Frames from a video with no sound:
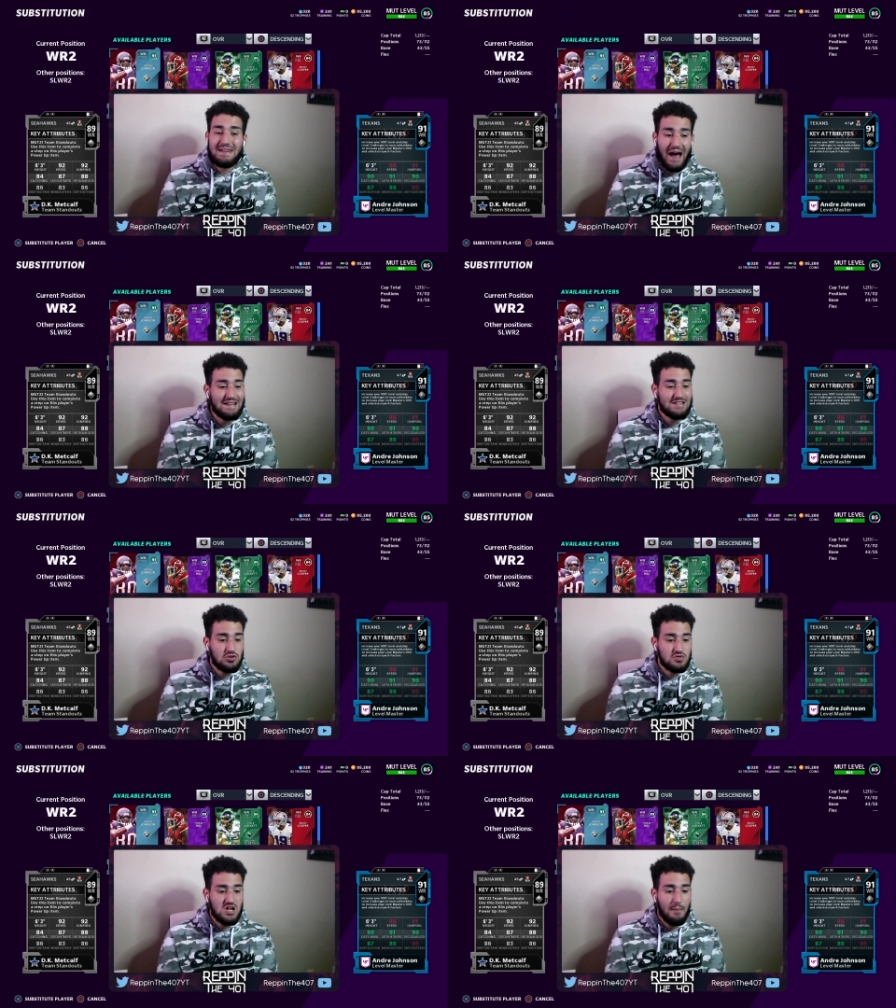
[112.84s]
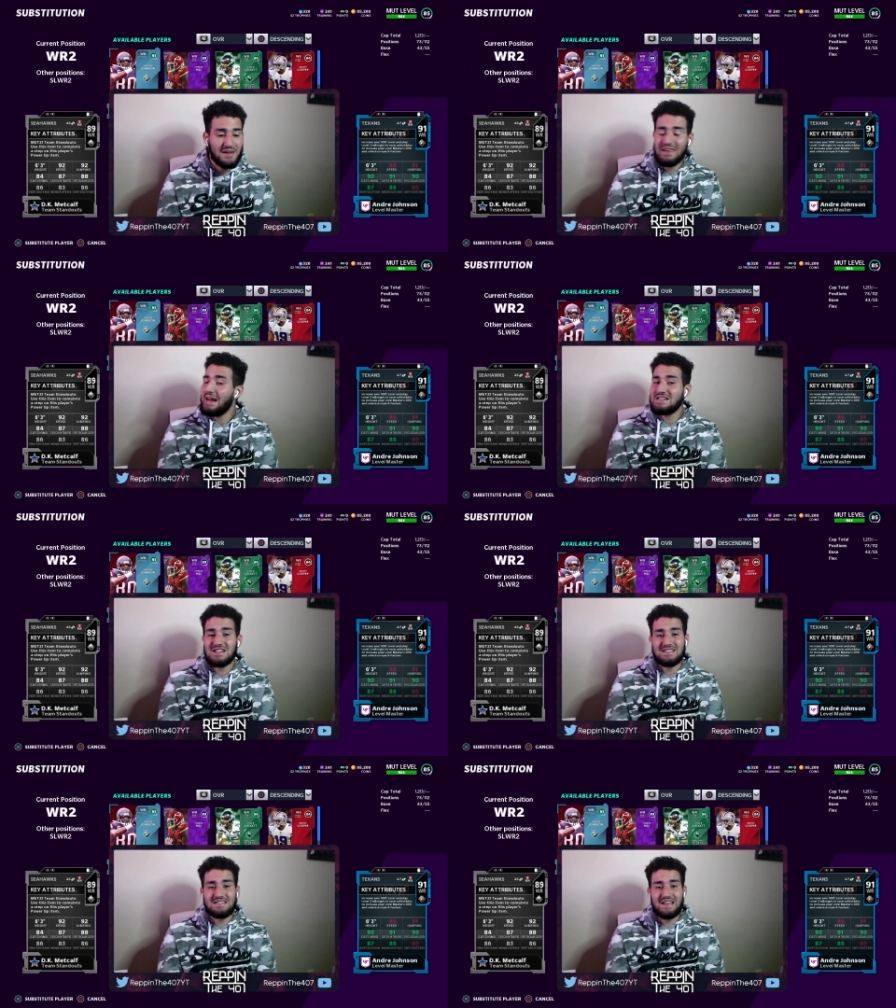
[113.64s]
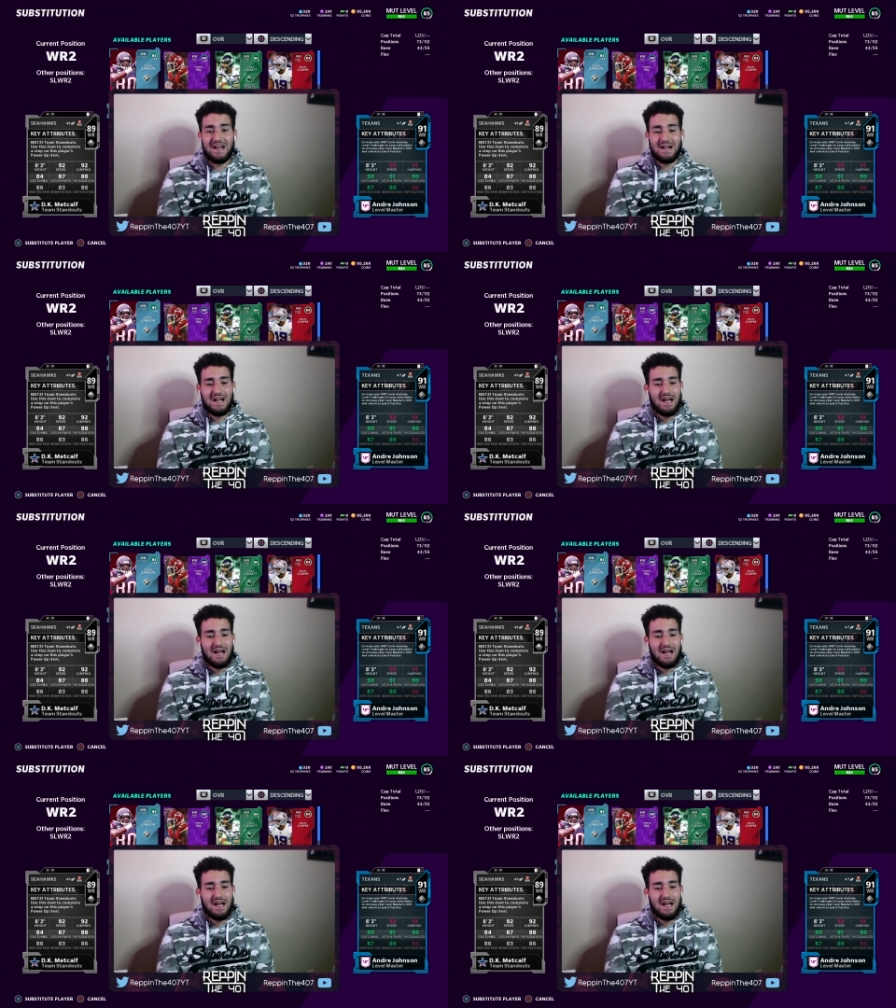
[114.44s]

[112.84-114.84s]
92 jumping. That is just insane.